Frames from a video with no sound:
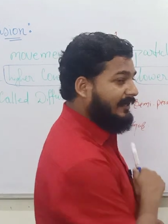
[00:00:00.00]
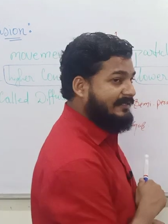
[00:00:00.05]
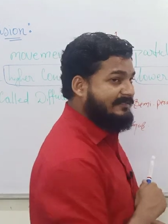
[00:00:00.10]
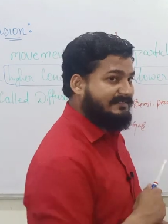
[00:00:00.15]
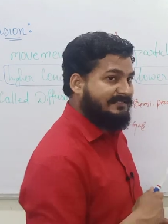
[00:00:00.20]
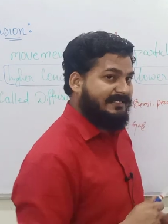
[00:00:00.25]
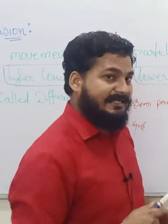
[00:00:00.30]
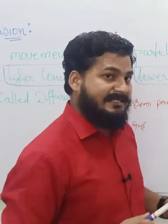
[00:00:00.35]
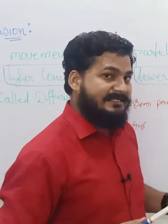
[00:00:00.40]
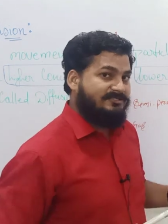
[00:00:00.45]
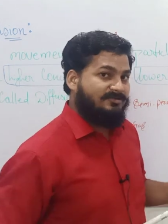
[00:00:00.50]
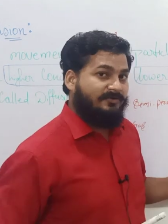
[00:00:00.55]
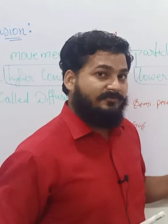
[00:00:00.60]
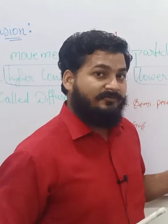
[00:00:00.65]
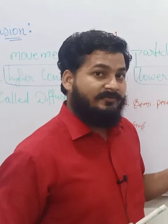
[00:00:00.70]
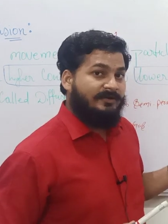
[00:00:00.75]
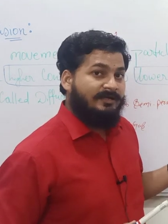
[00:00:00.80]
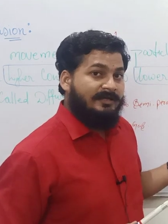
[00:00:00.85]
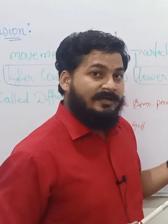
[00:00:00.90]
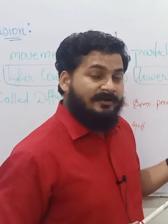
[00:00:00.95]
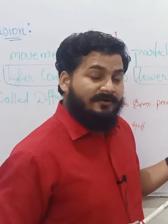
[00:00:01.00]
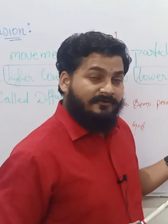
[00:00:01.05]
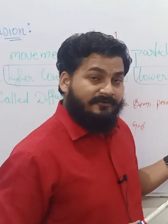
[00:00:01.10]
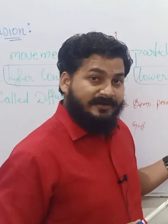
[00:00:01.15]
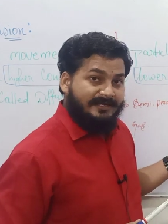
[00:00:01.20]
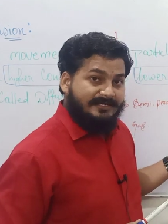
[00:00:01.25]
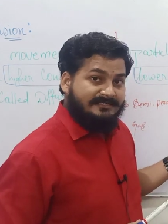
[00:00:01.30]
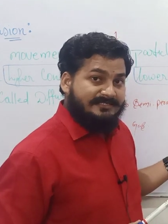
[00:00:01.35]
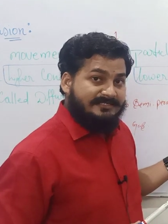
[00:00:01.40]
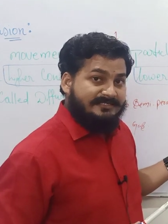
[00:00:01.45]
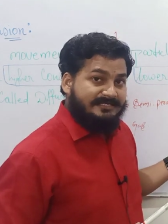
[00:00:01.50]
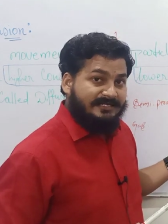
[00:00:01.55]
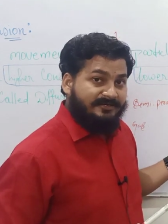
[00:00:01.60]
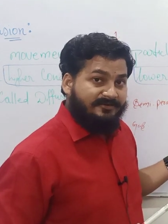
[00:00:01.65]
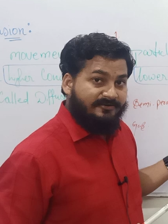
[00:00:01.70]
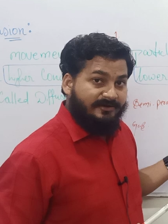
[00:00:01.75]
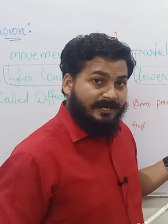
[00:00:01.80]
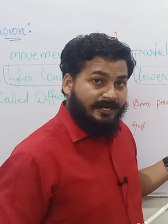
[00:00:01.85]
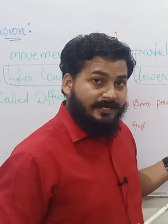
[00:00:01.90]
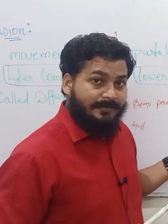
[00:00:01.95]
as the case of resins
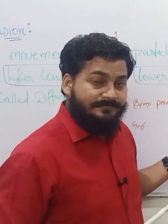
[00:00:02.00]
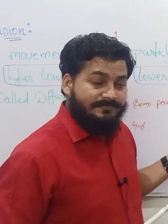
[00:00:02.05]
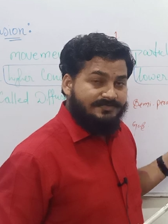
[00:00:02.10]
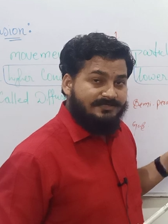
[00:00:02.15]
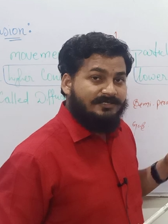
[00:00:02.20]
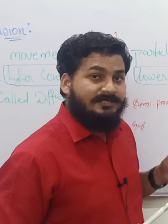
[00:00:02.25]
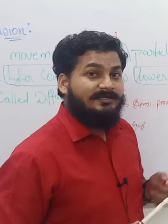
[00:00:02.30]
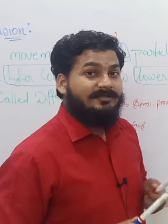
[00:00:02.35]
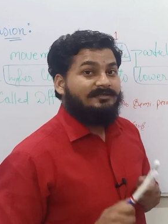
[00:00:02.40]
and ramps,